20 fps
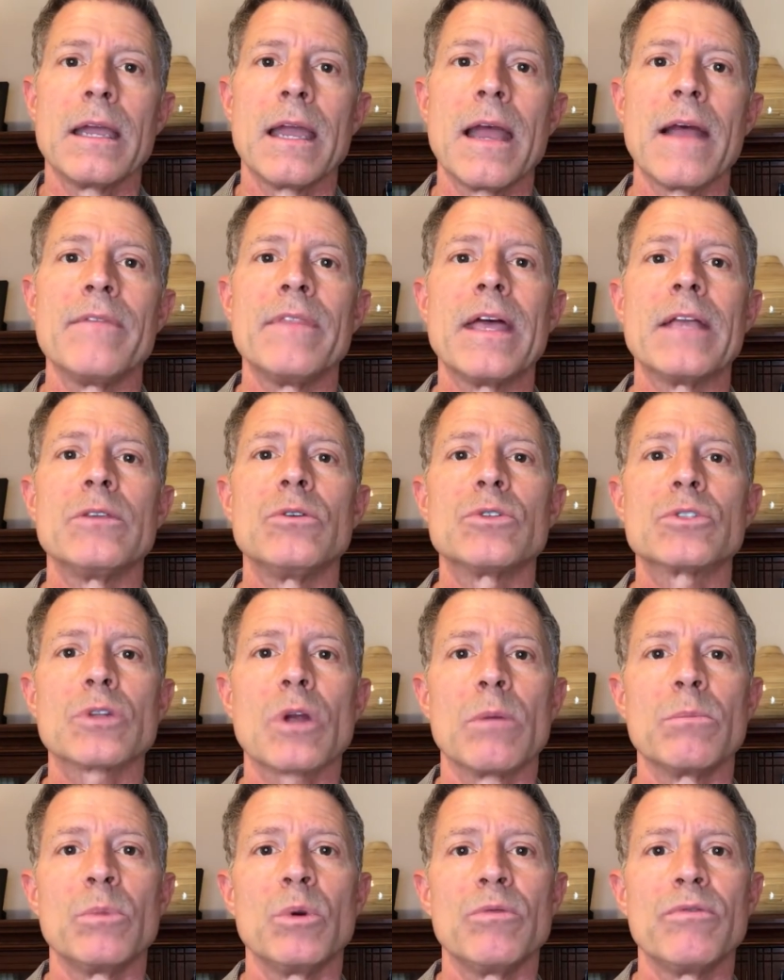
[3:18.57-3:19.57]
and then you
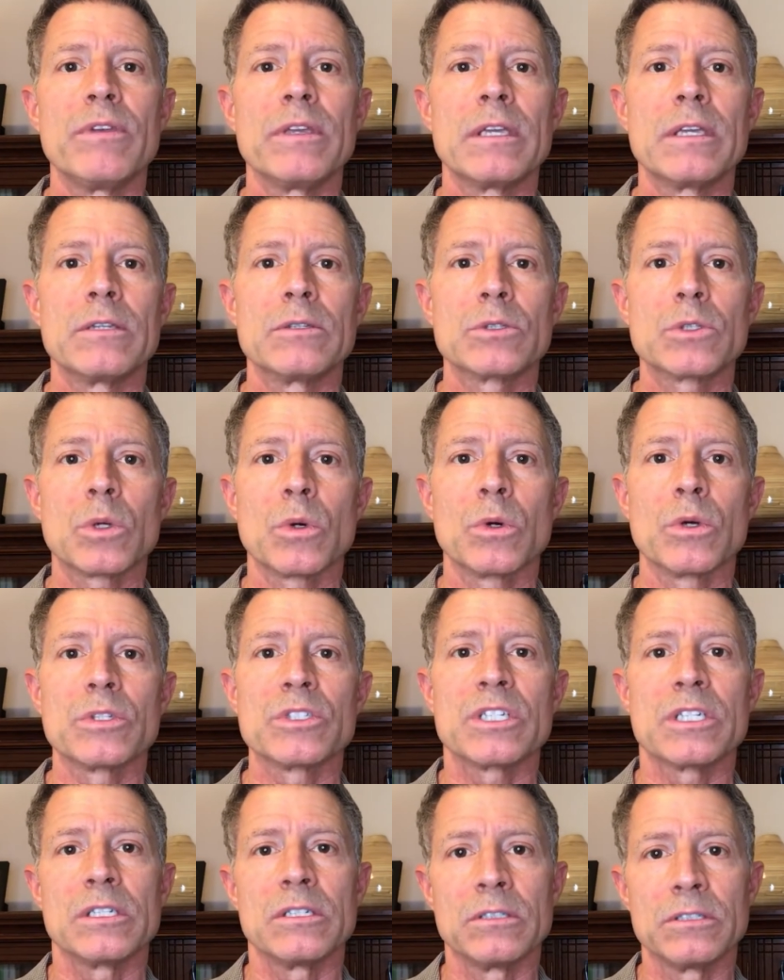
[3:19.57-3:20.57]
start moving in
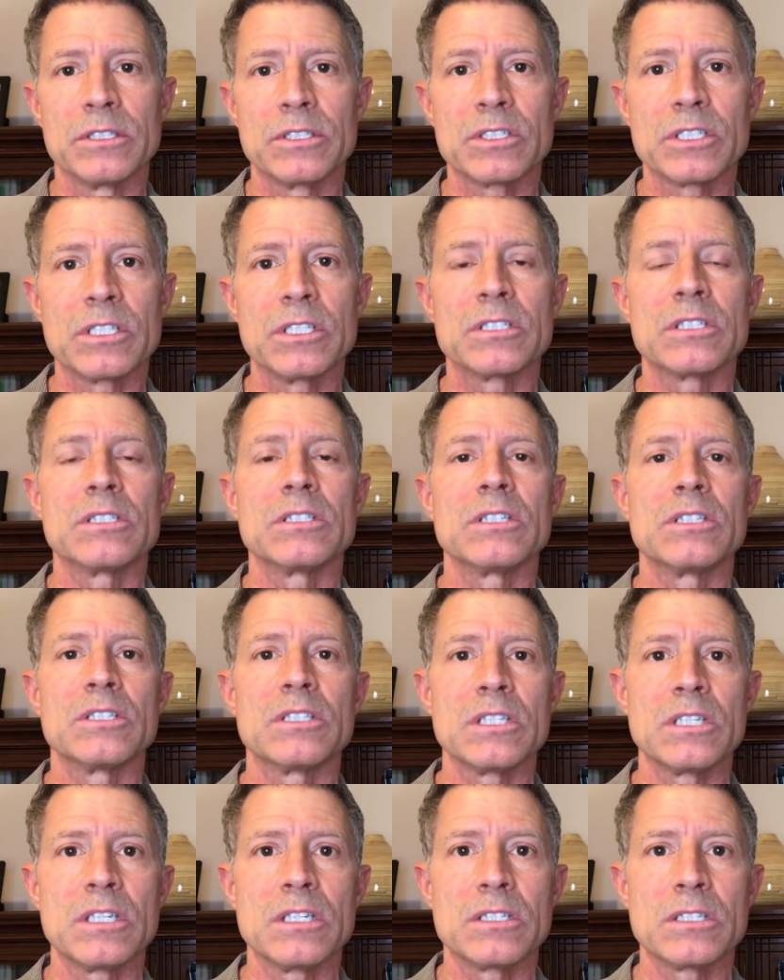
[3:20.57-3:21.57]
towards illnesses and
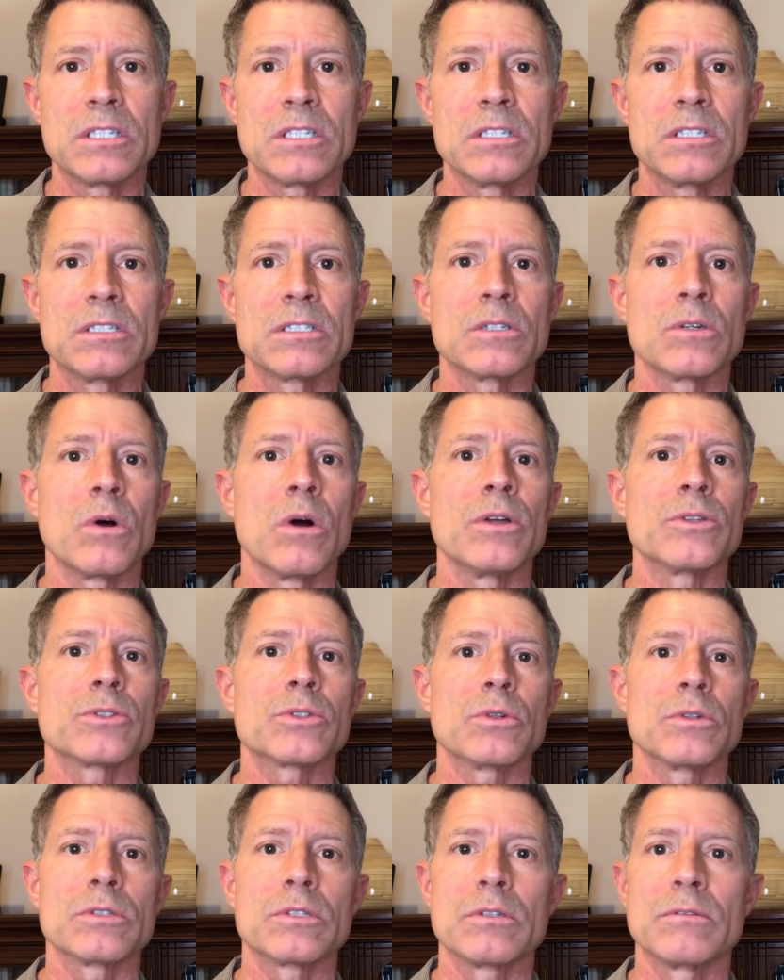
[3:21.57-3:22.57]
diseases and all
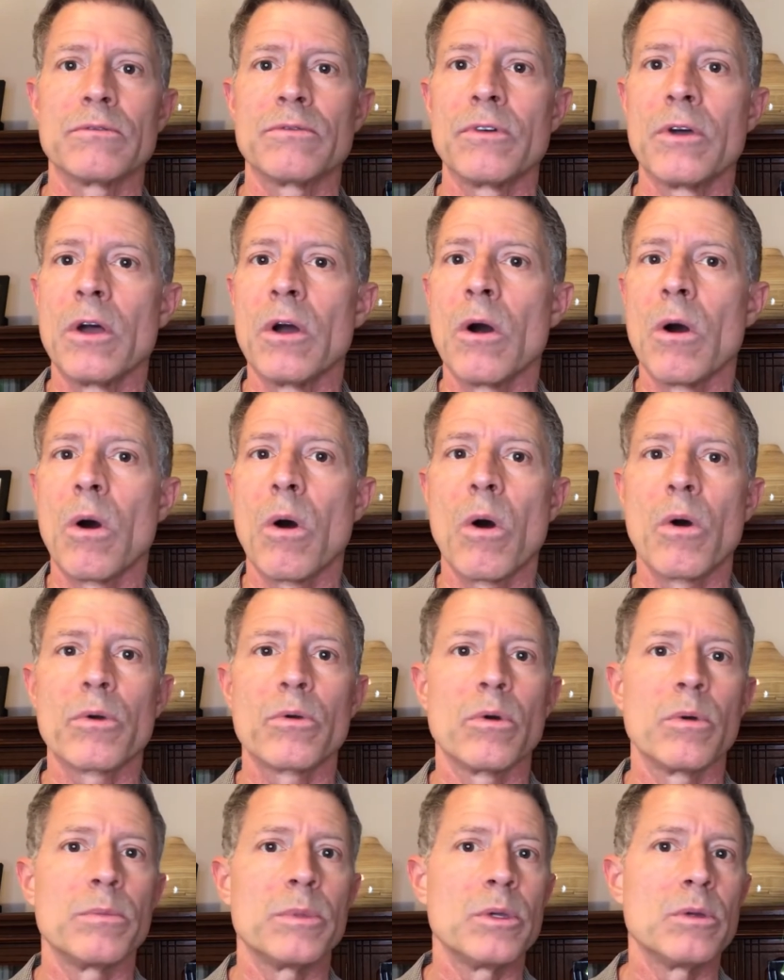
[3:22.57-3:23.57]
sorts of
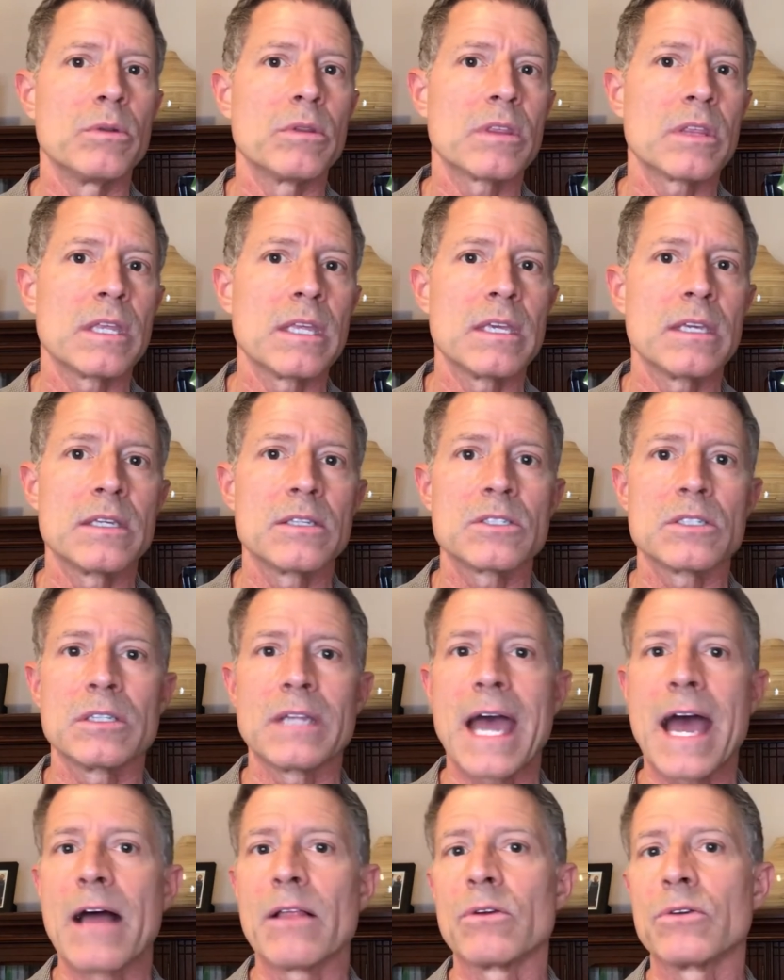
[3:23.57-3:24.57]
autoimmune things and
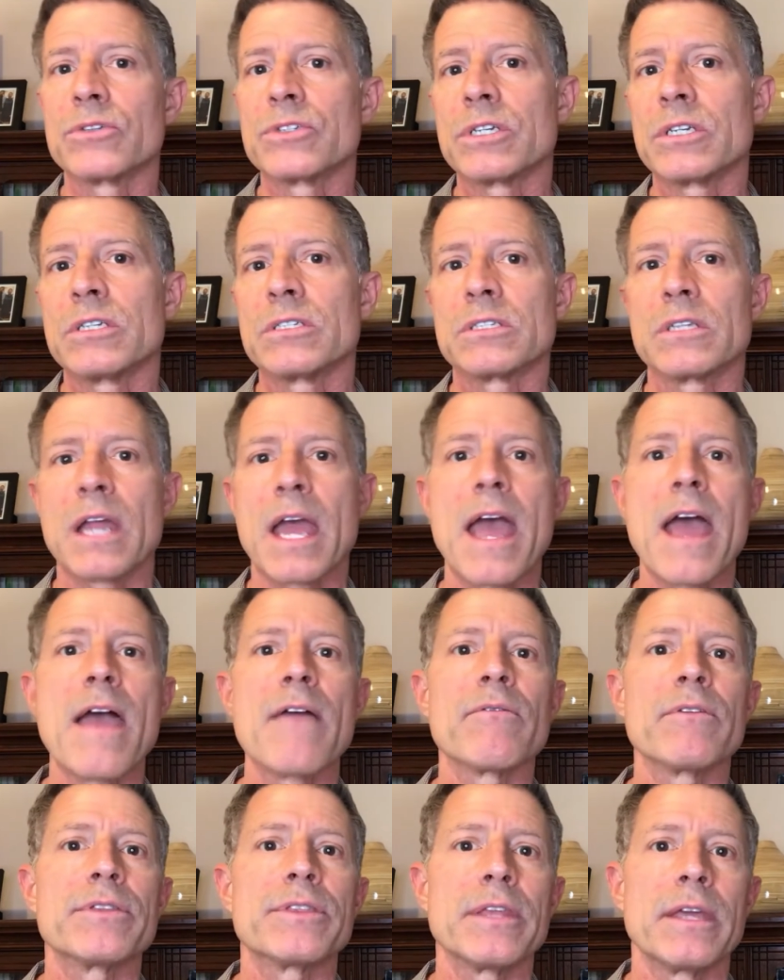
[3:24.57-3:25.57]
allergies and
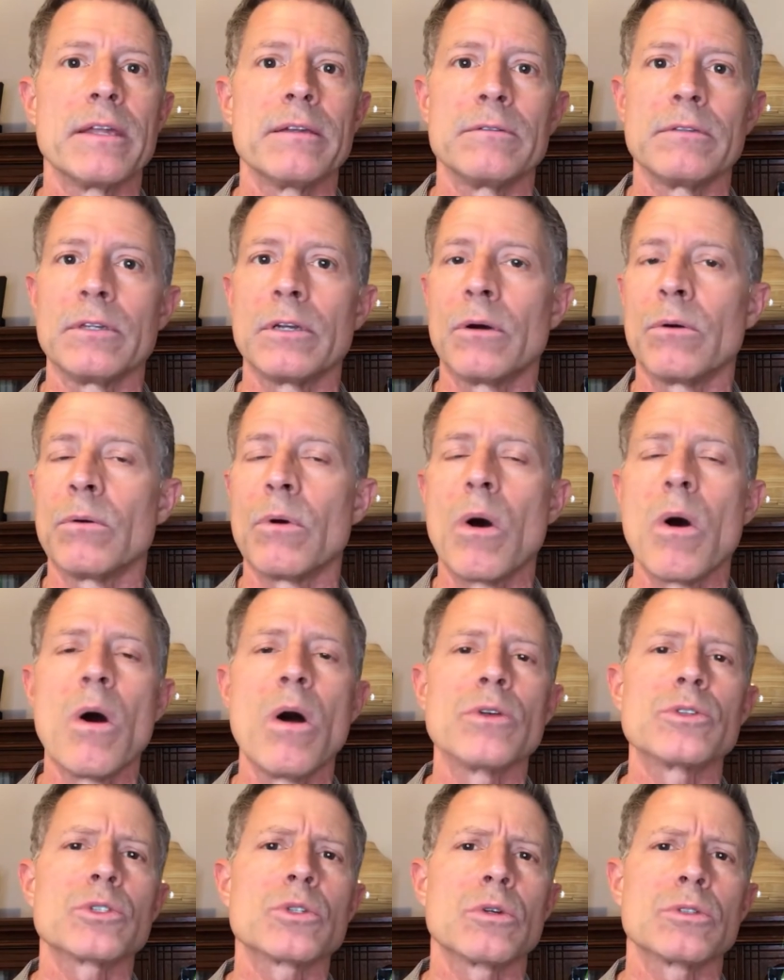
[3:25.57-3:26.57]
everything,
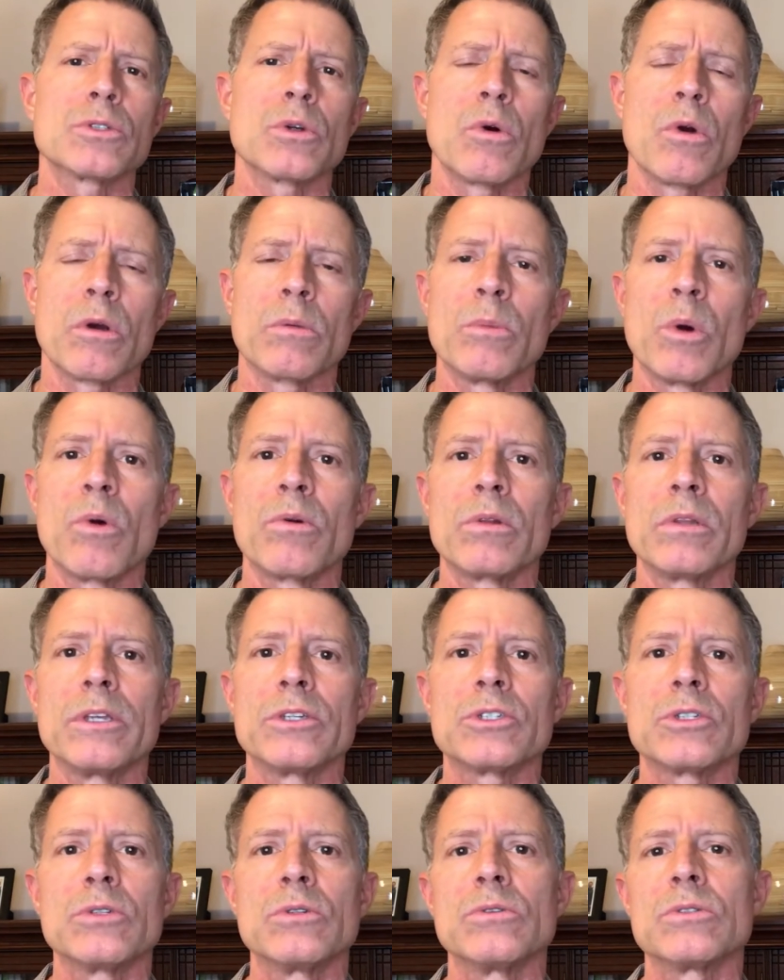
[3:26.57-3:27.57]
all sorts of hormonal
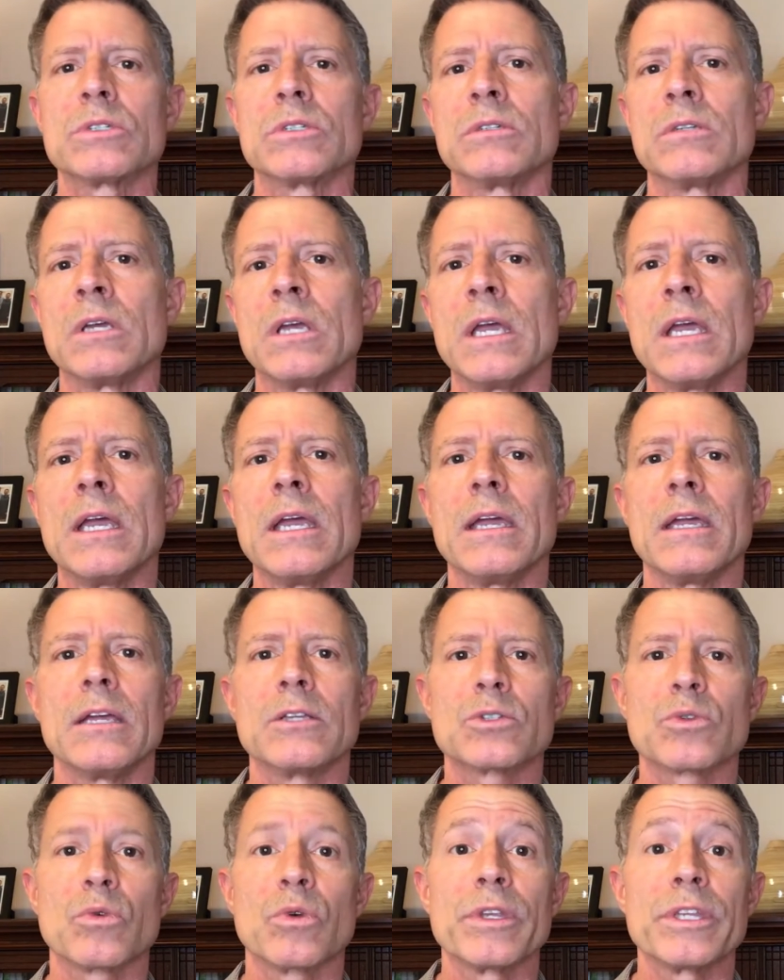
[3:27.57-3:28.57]
issues, and
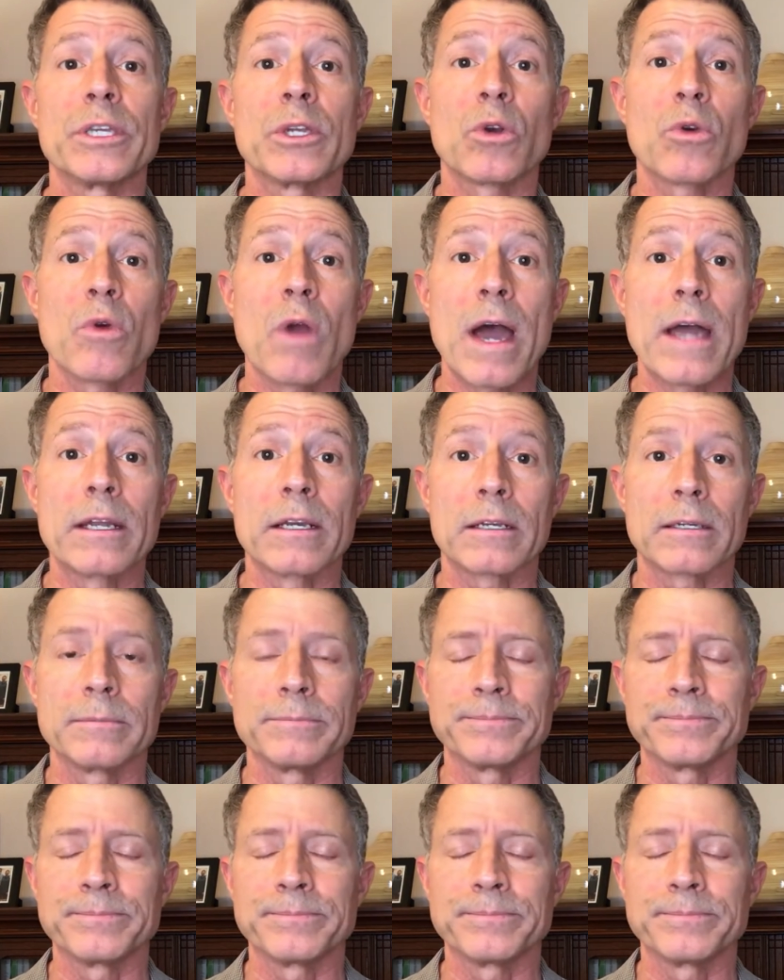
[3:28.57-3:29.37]
it's really chronic.